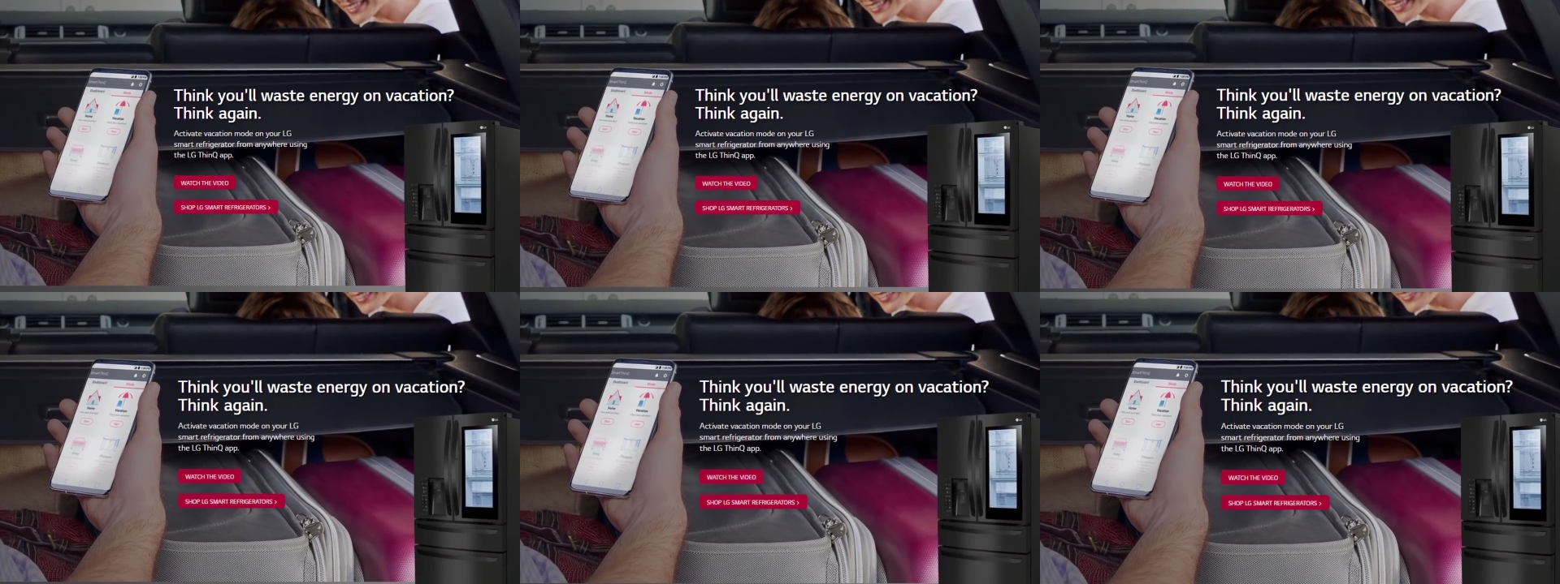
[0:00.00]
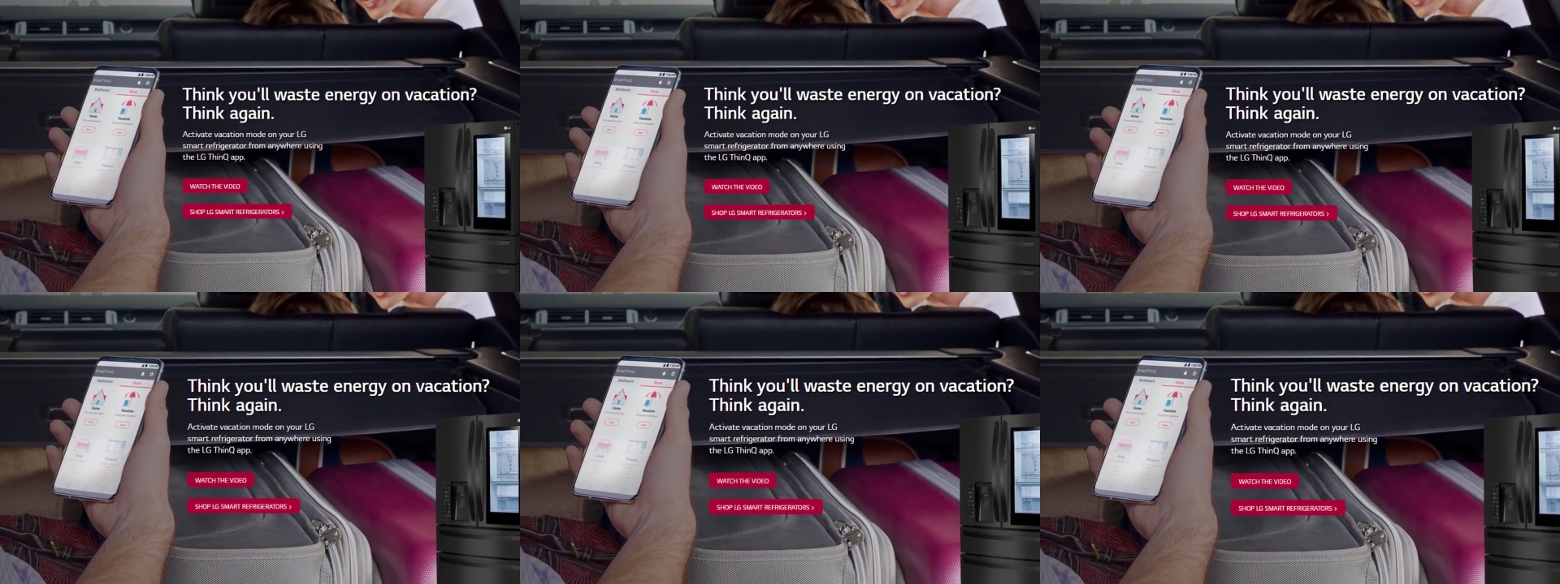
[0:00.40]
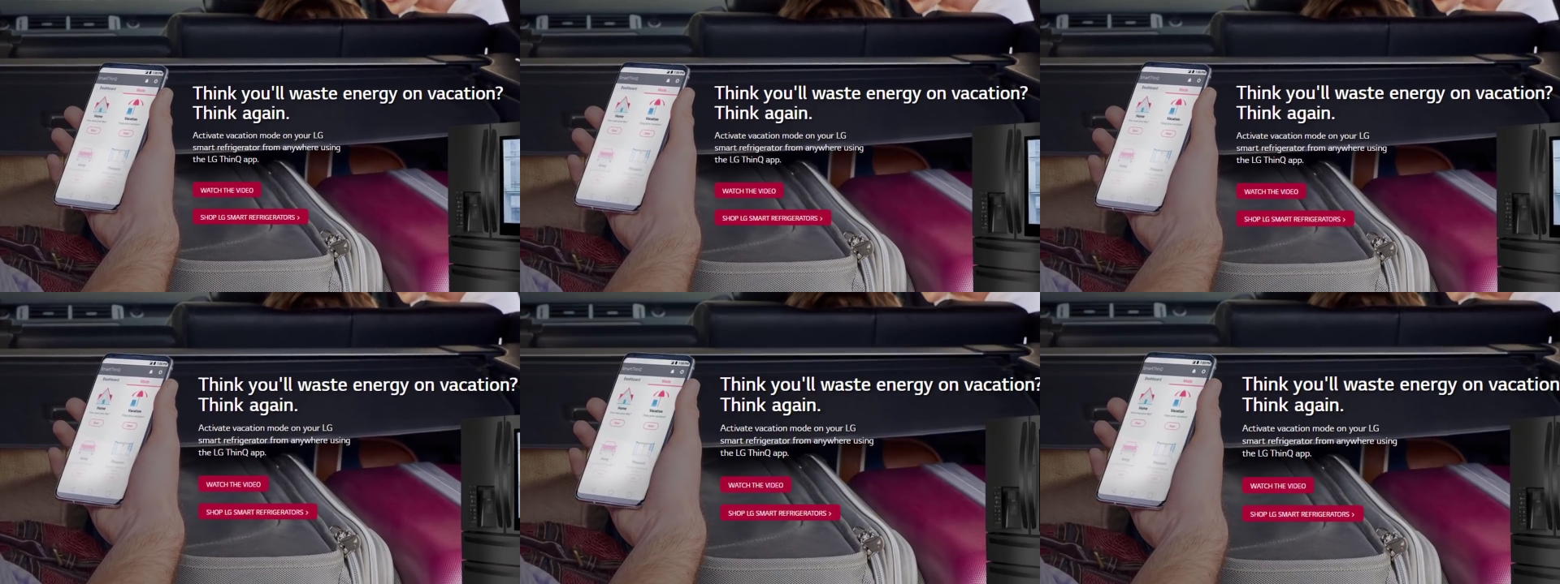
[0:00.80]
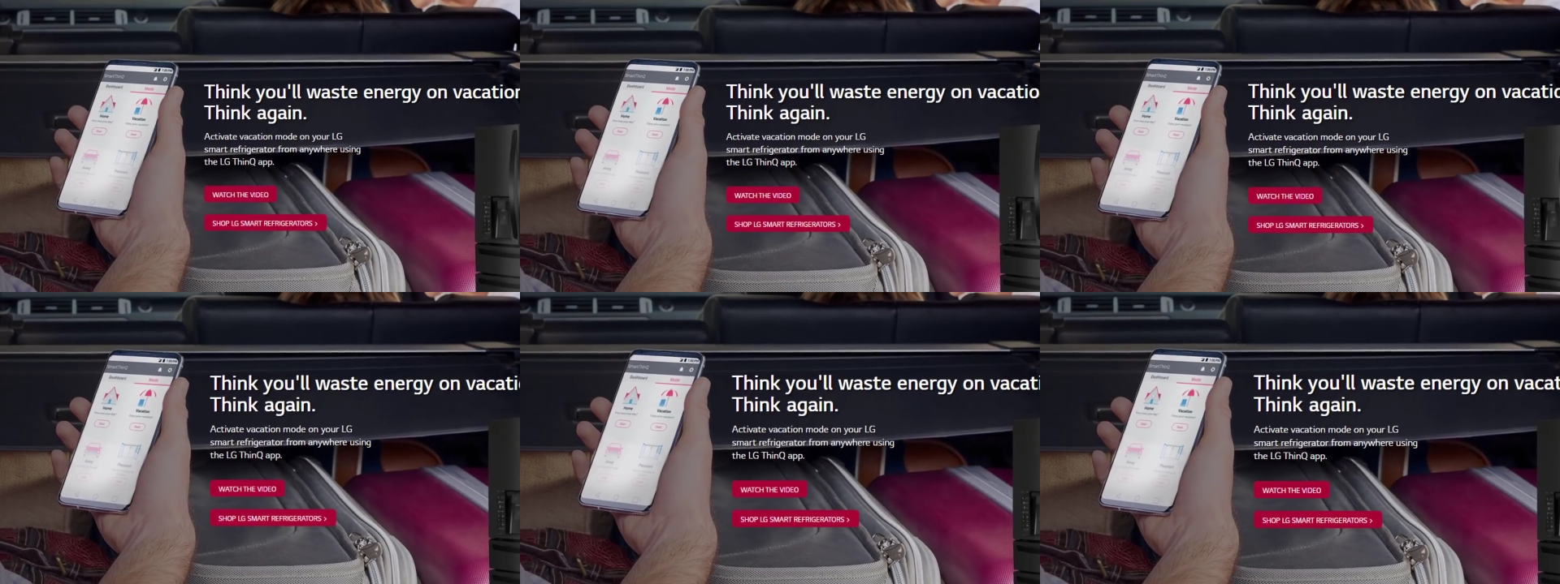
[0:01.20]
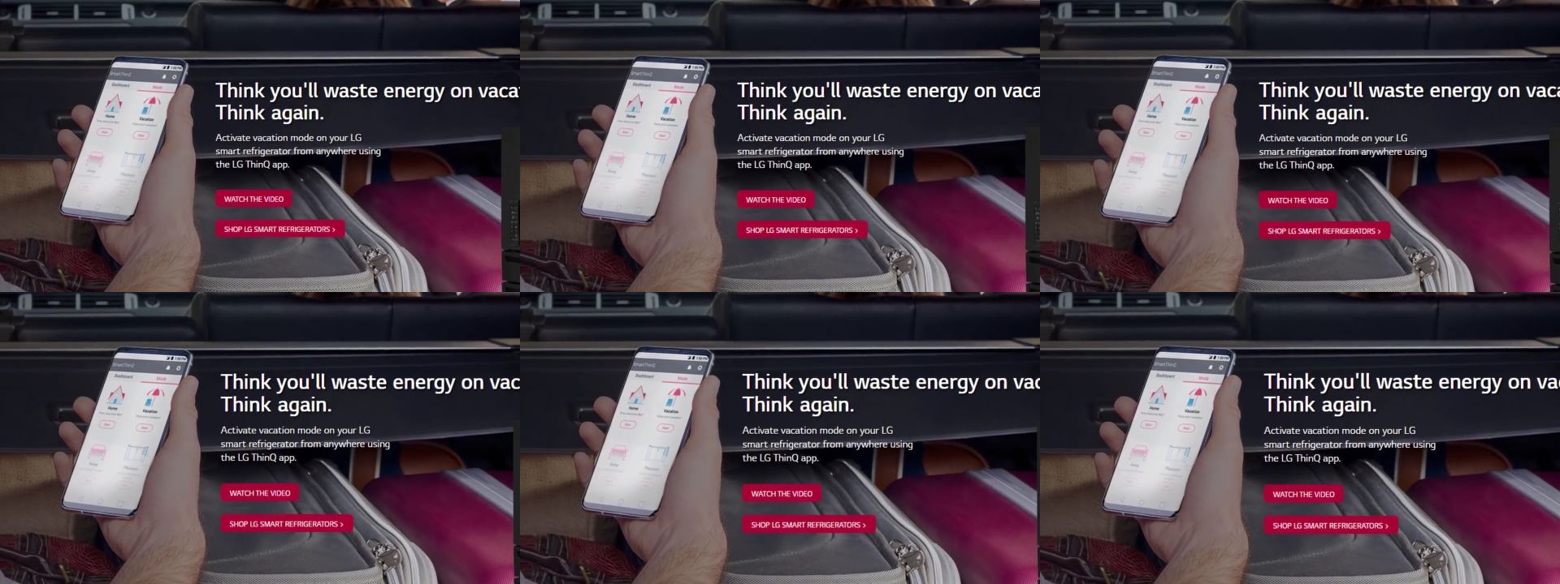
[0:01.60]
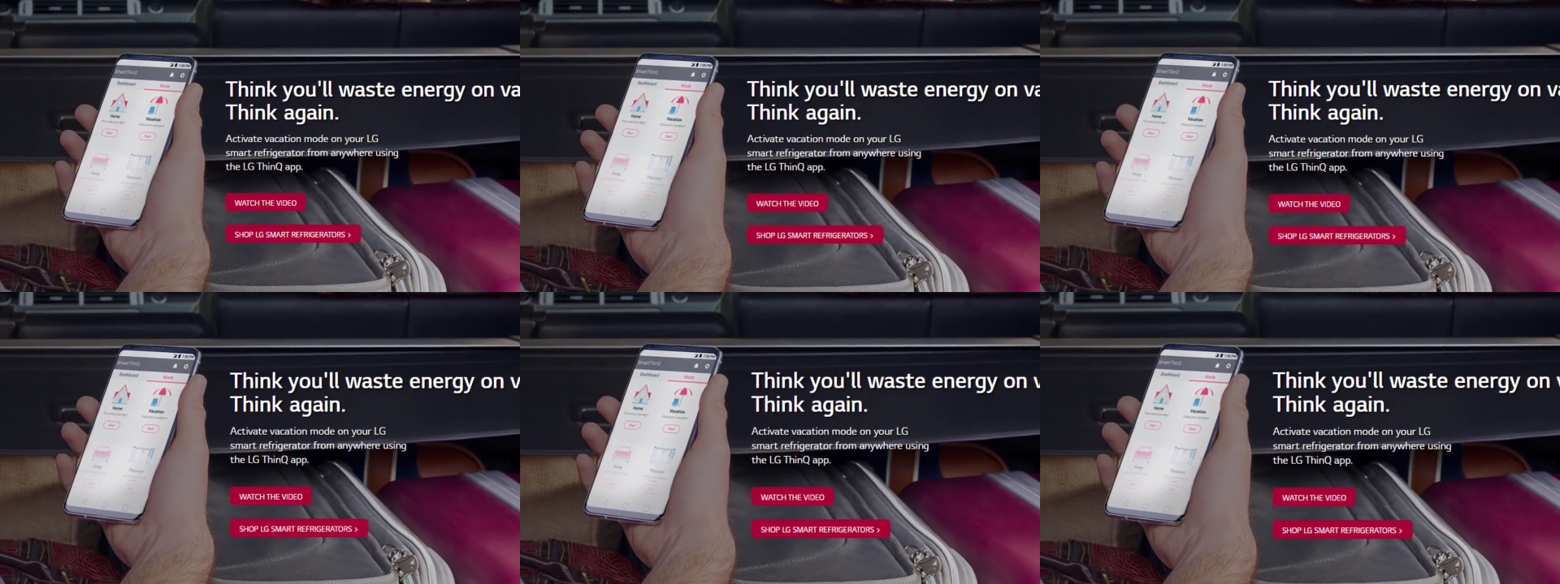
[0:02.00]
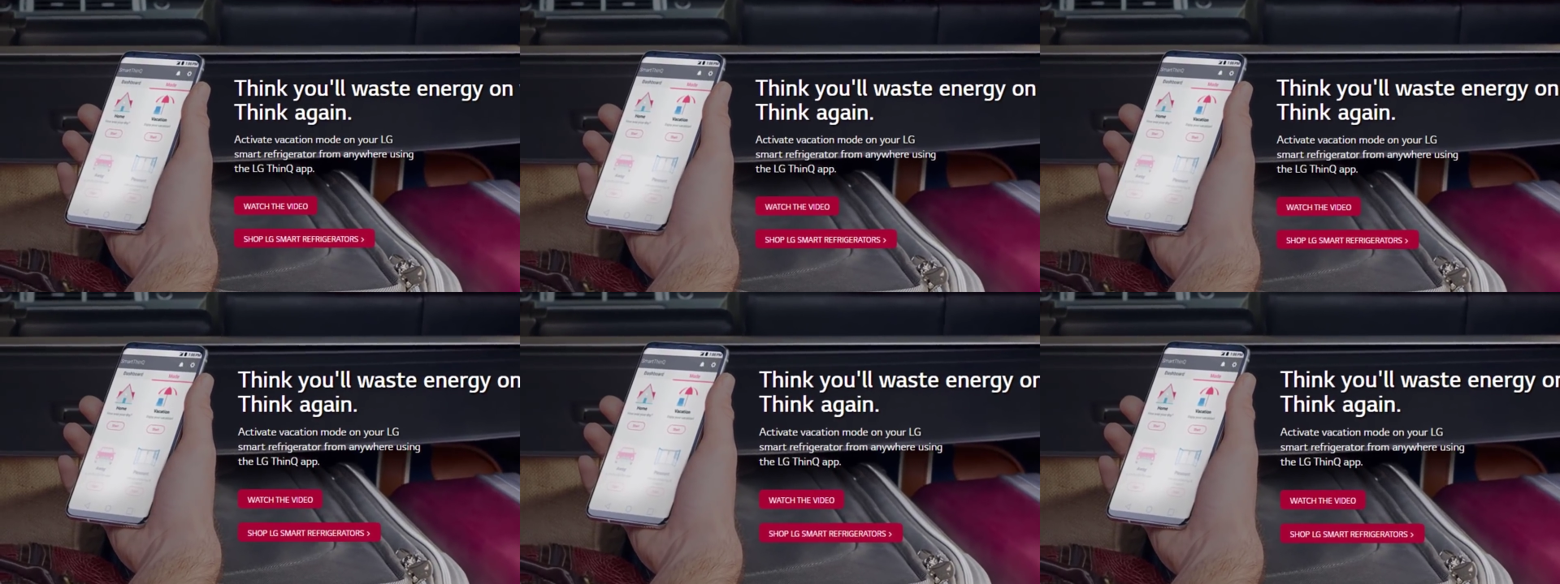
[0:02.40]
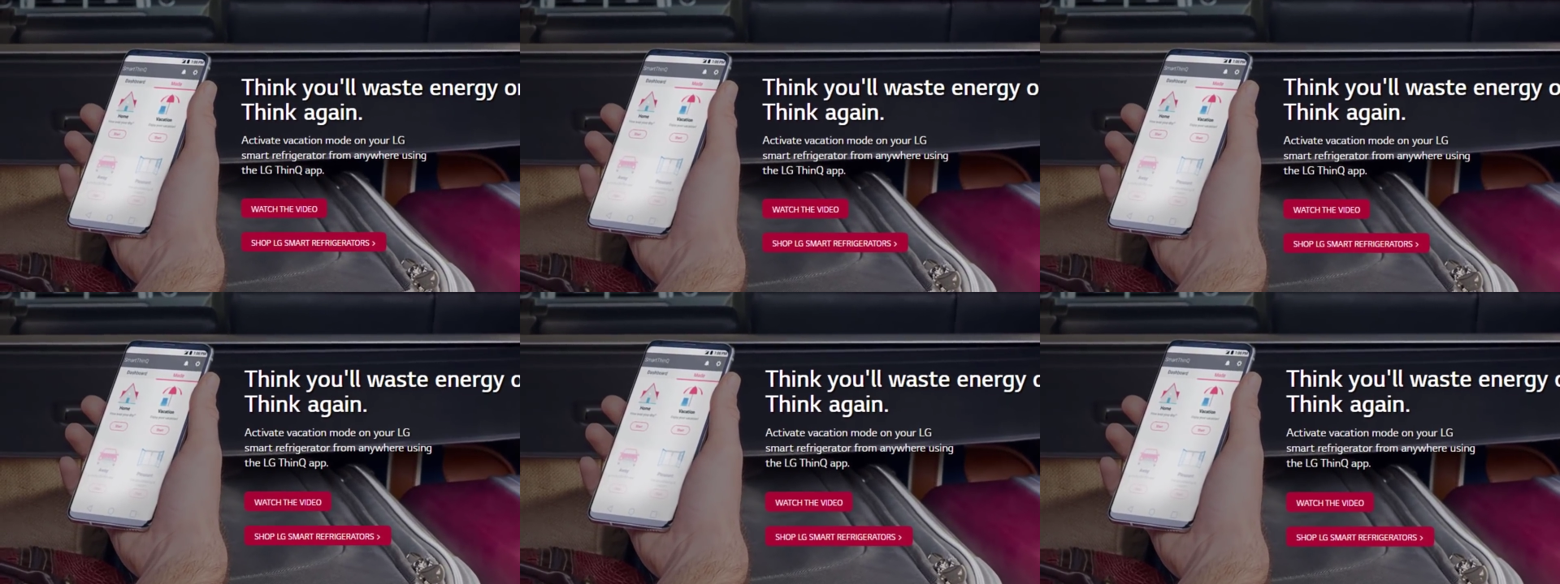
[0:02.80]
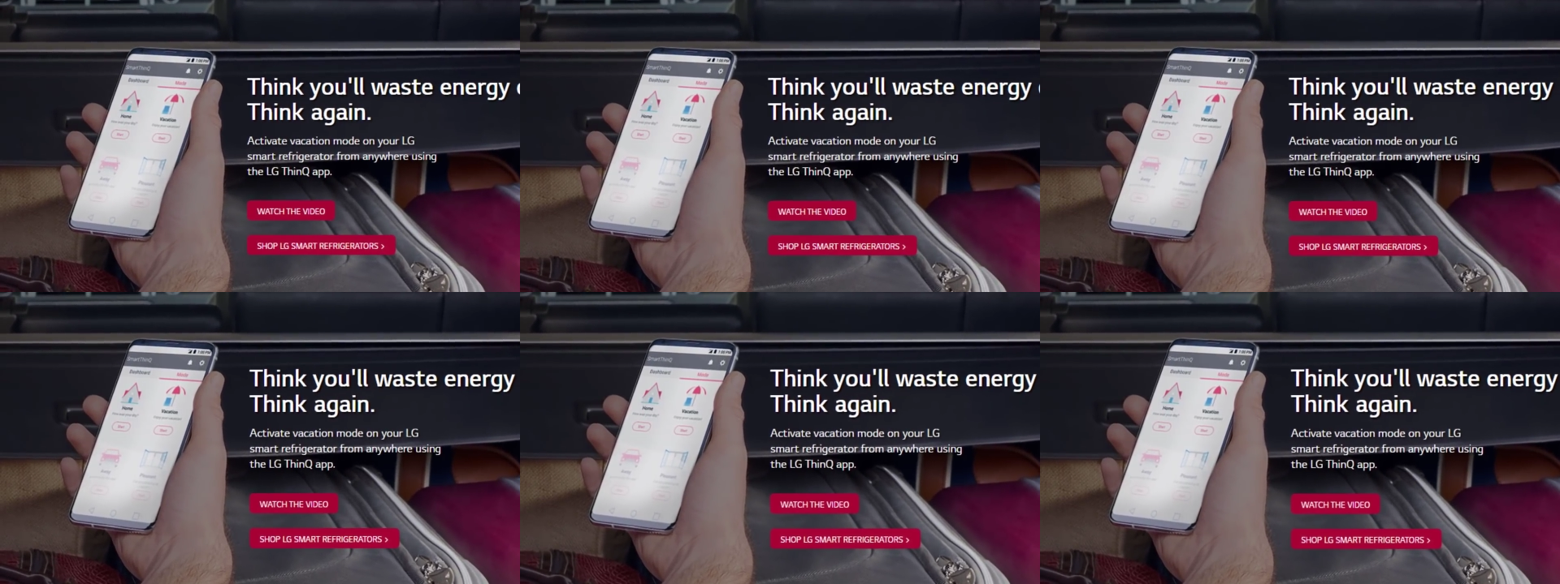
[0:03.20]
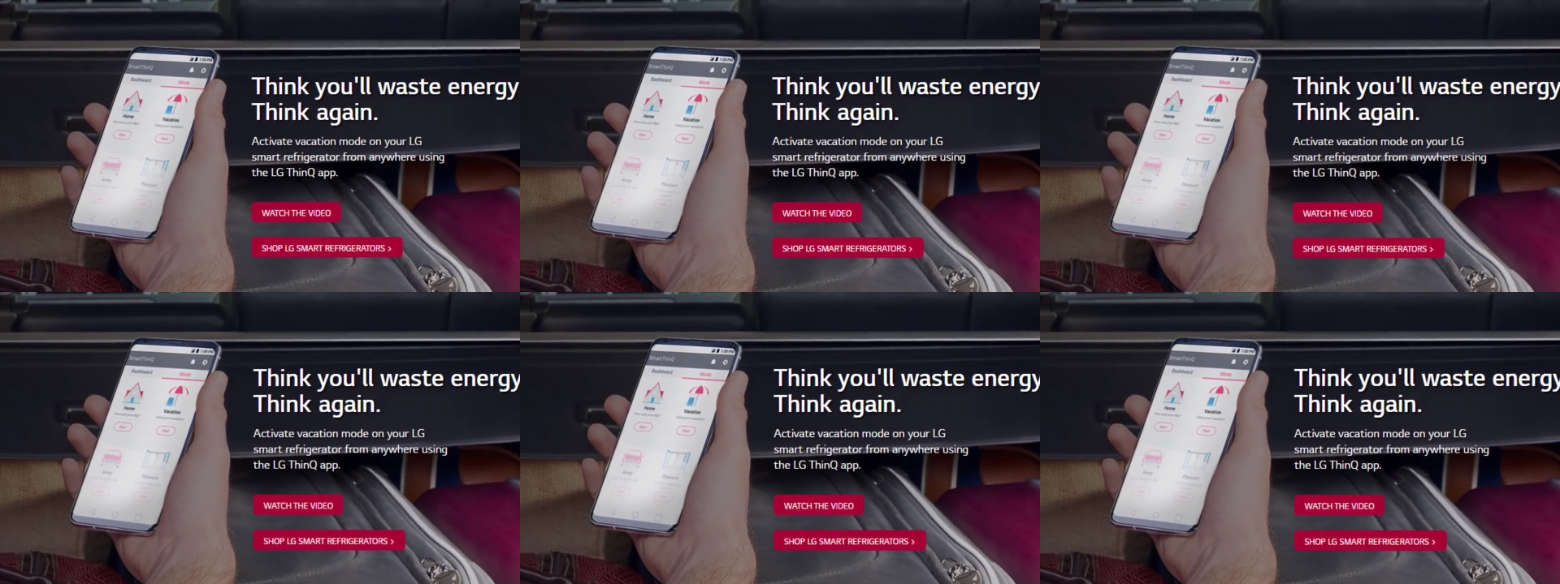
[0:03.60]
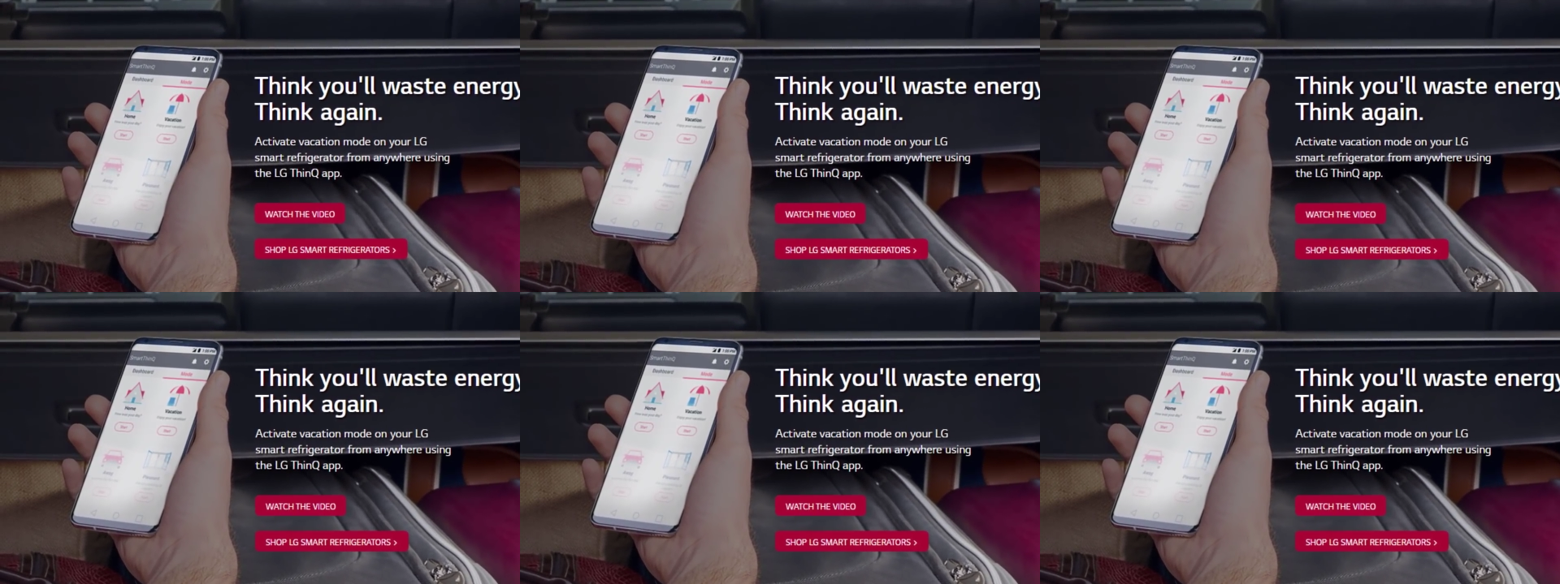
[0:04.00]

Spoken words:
[unreadable: no face in view]